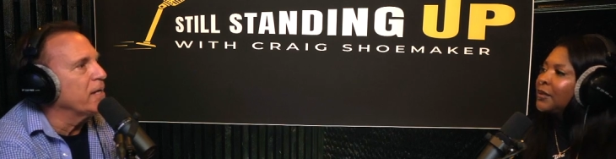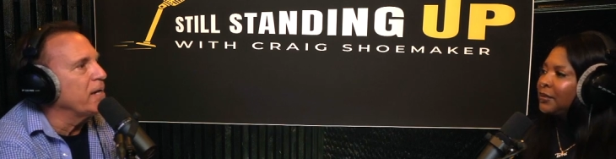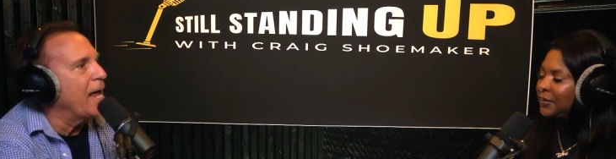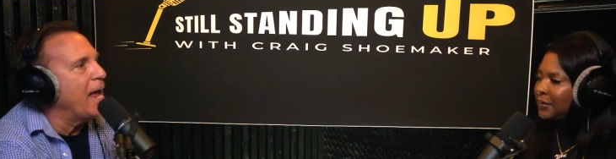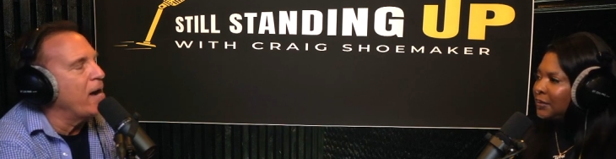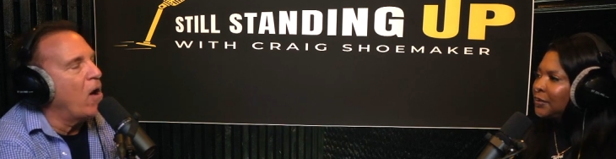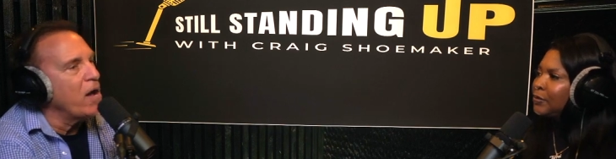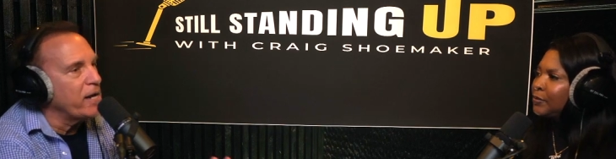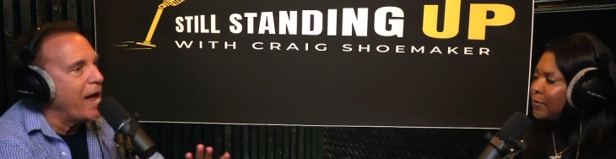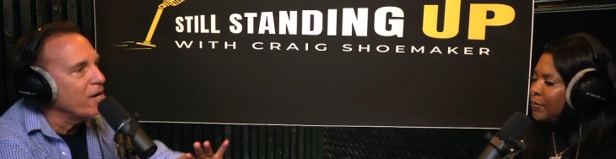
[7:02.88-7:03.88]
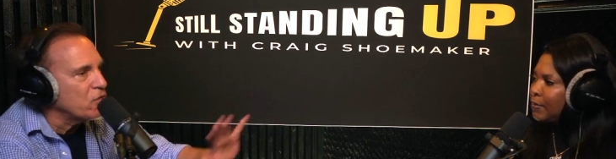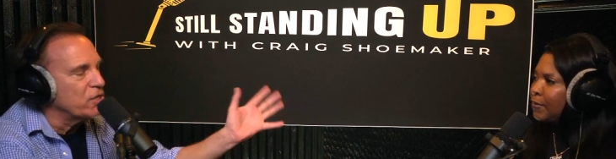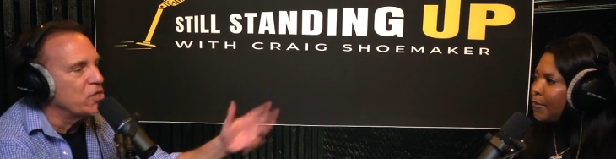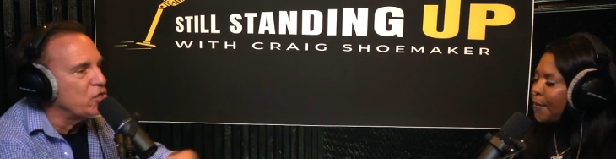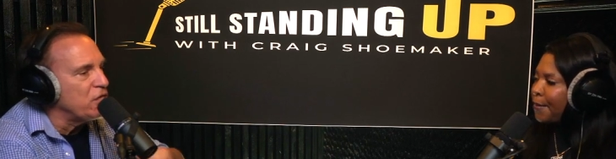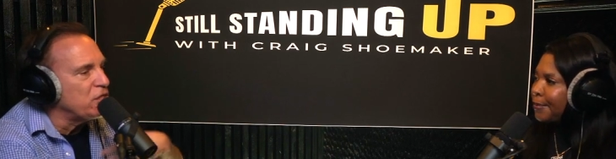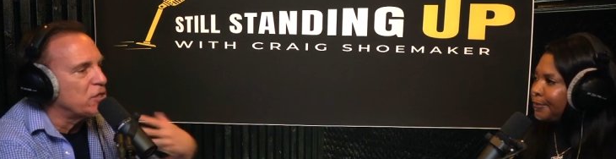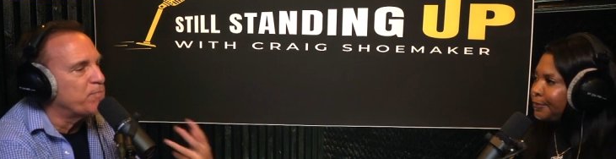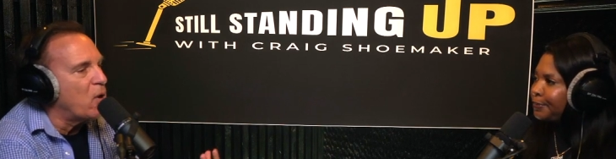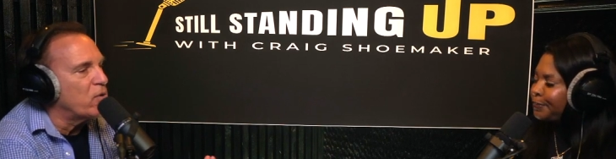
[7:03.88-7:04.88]
Speaker 1: mm -hmm. and I actually she
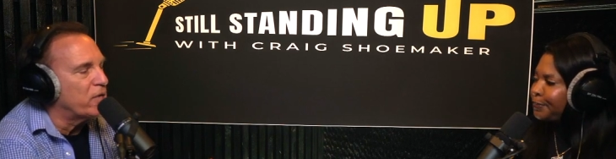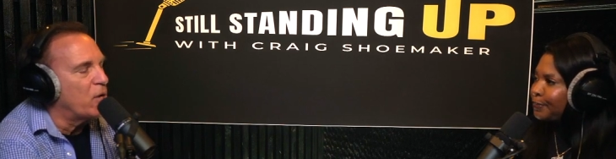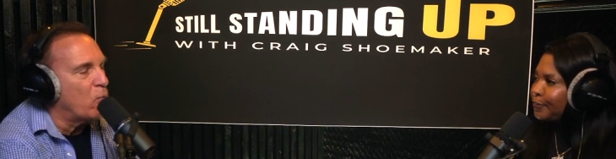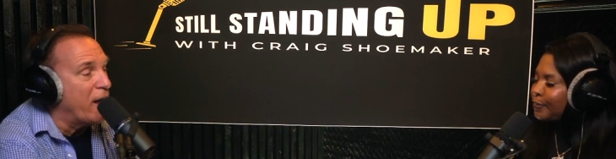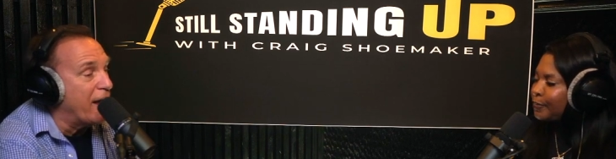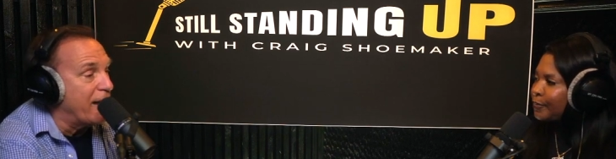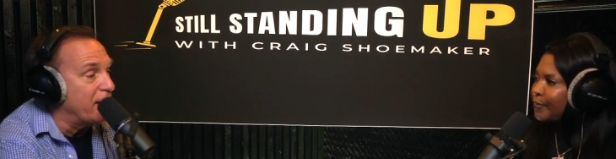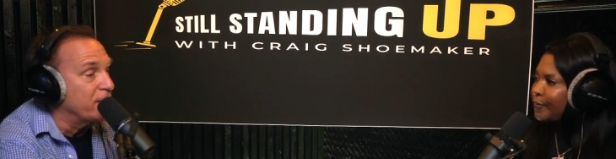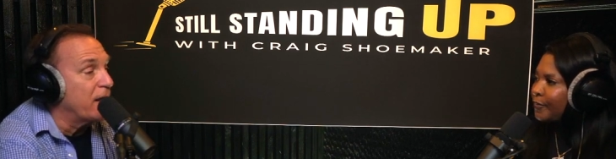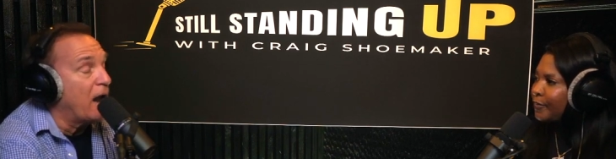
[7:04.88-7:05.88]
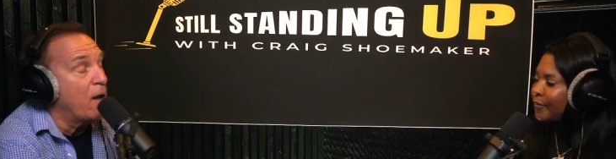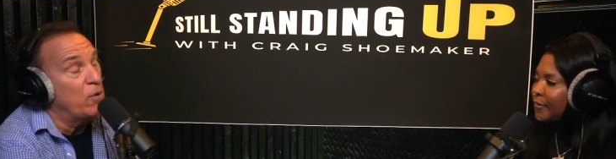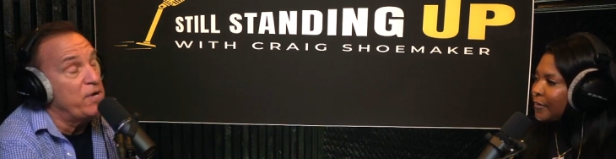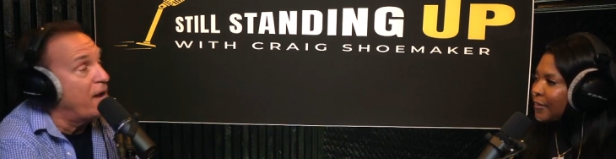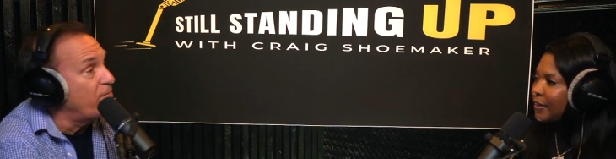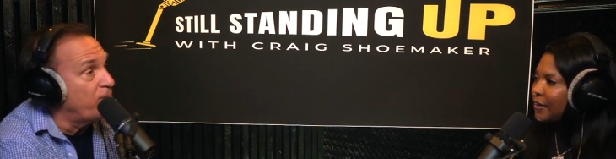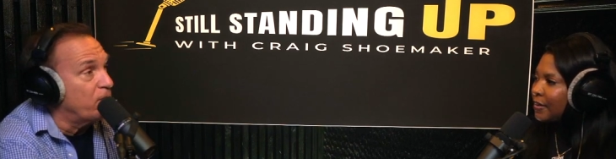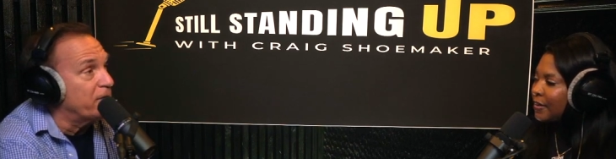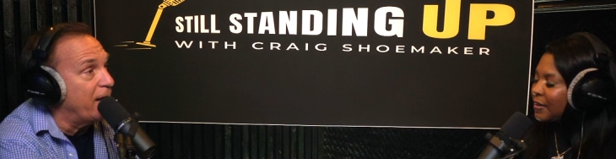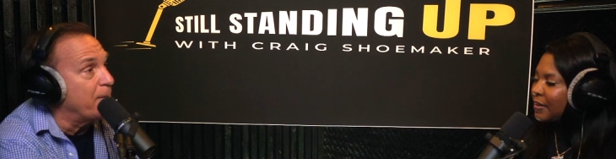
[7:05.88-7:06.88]
spoke in a way that I will never
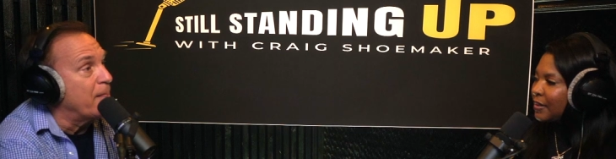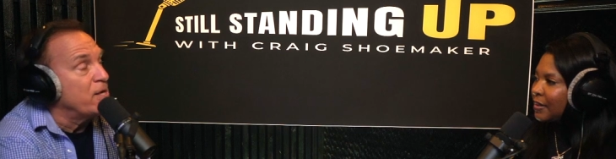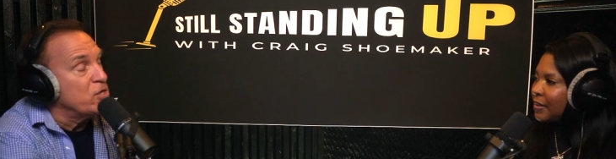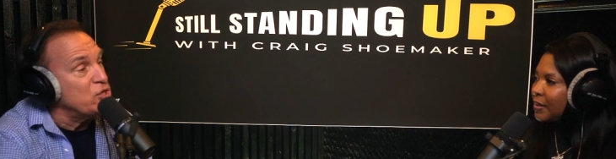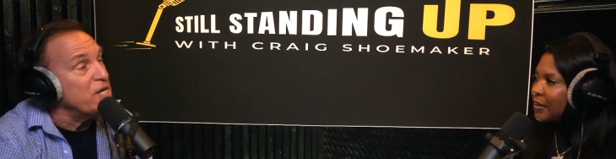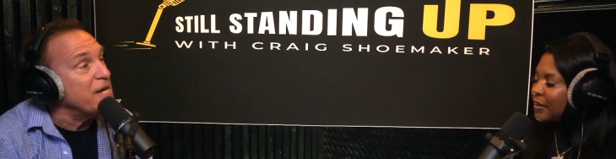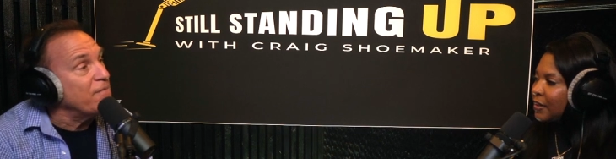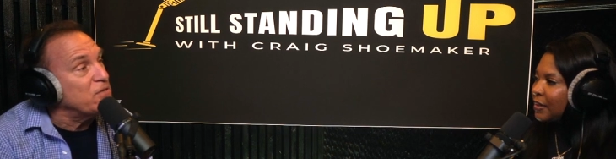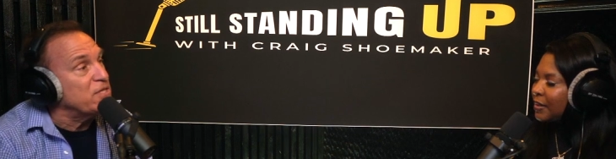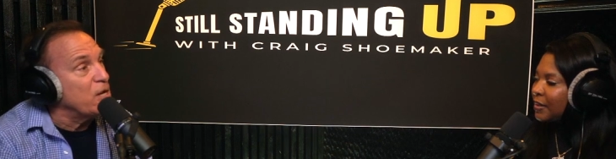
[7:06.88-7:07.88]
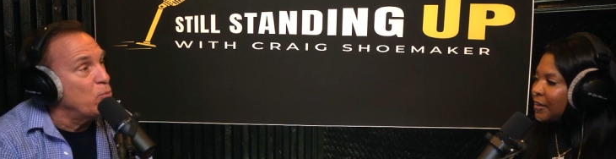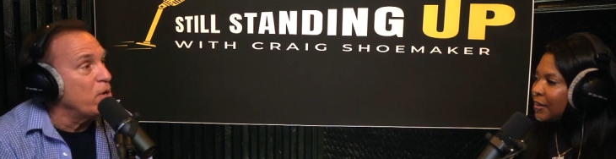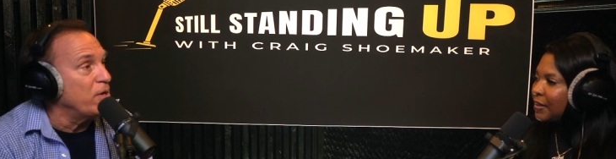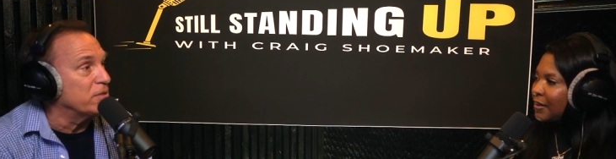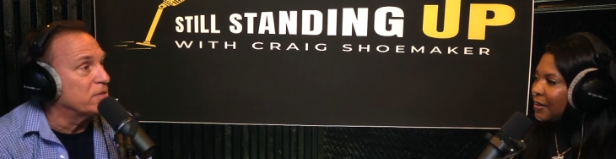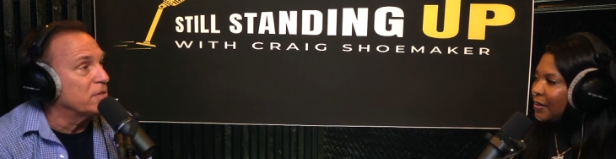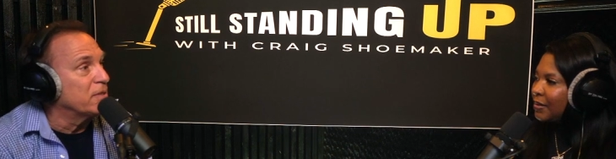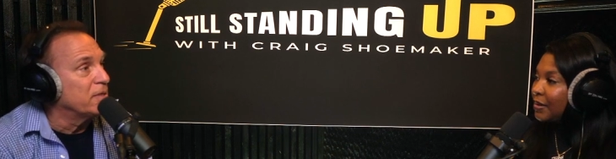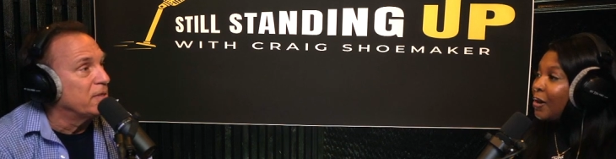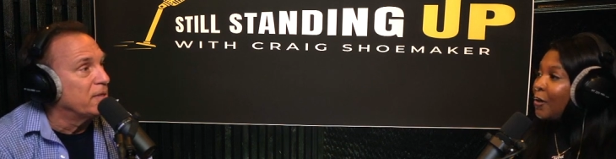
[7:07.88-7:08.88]
forget. She didn't have to say words.
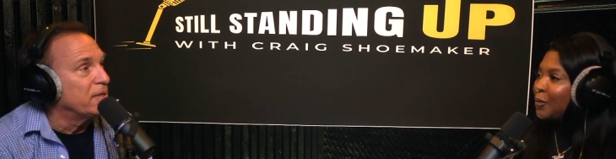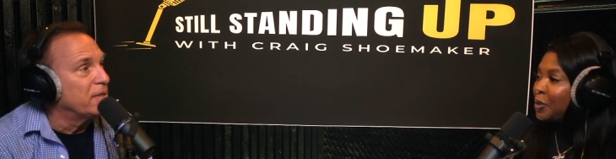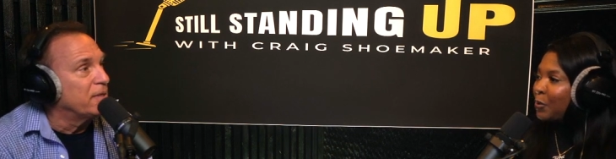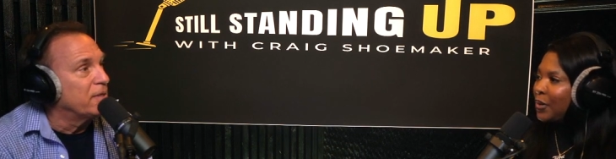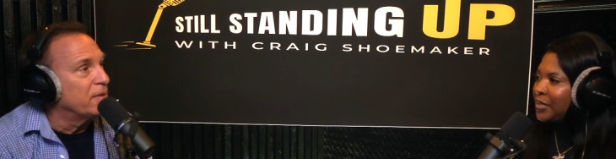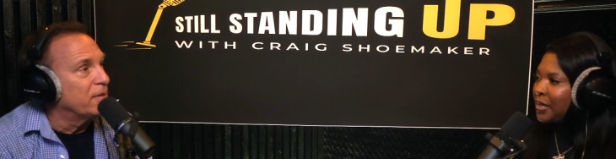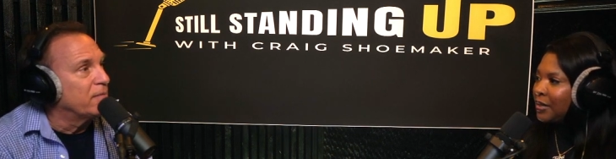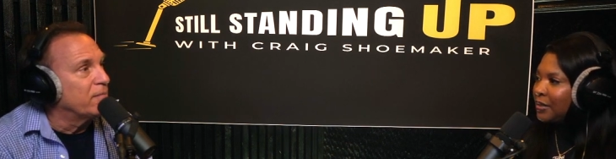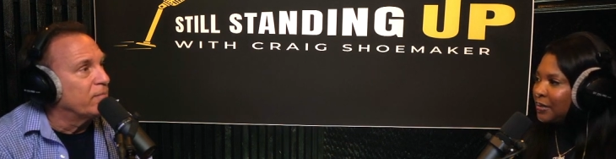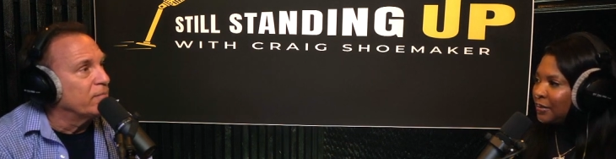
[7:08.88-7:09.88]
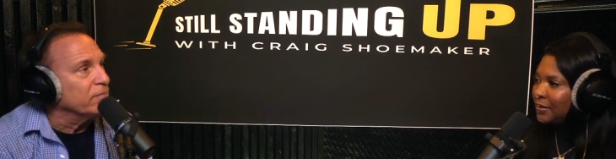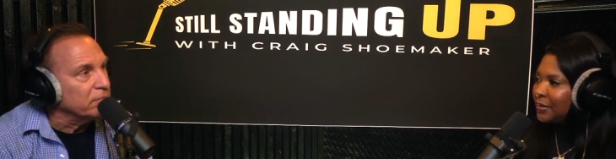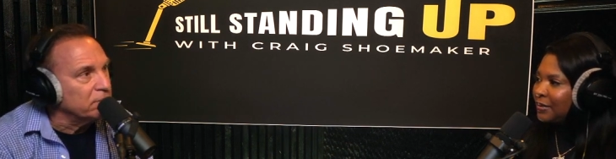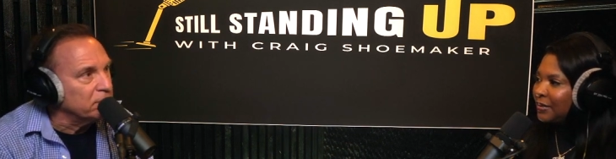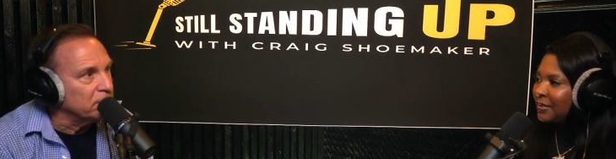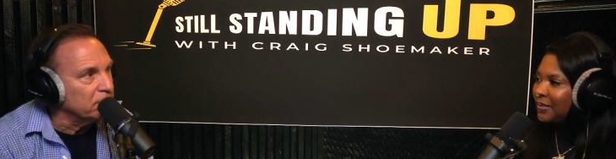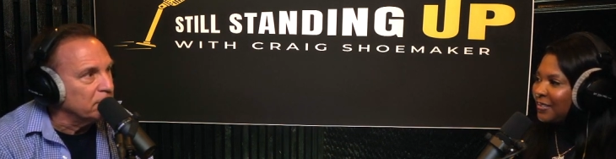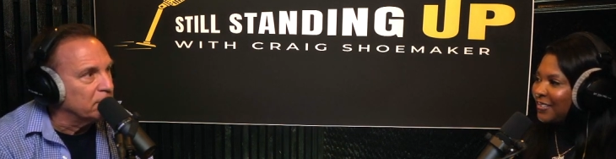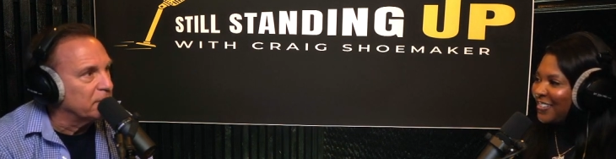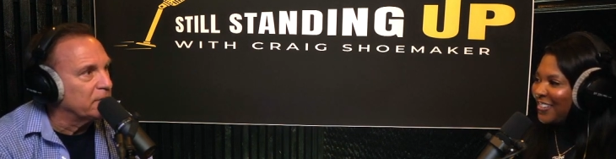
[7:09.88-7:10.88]
Speaker 2: Oh, she spoke in tongue. Mm-hmm.
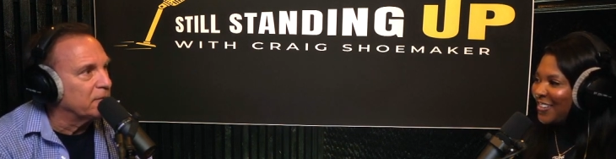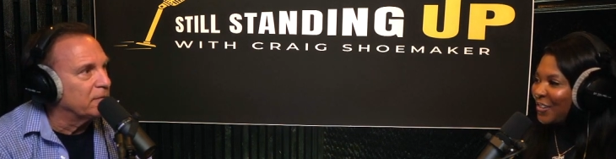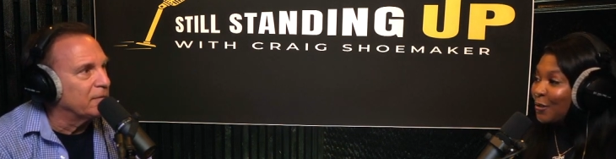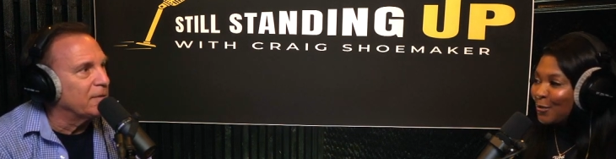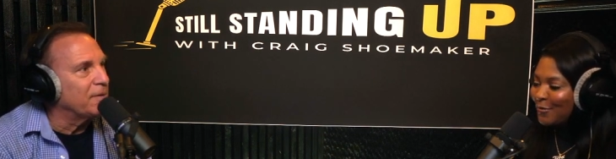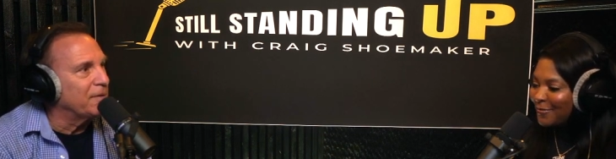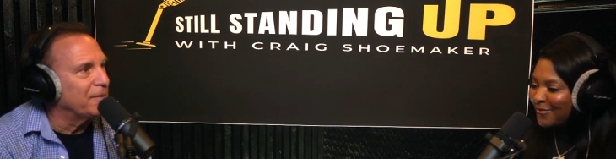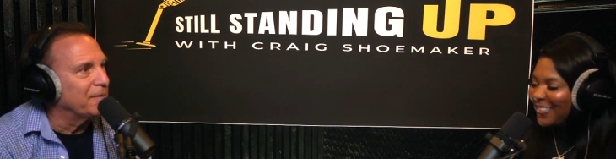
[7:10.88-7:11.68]
Oh, um. mm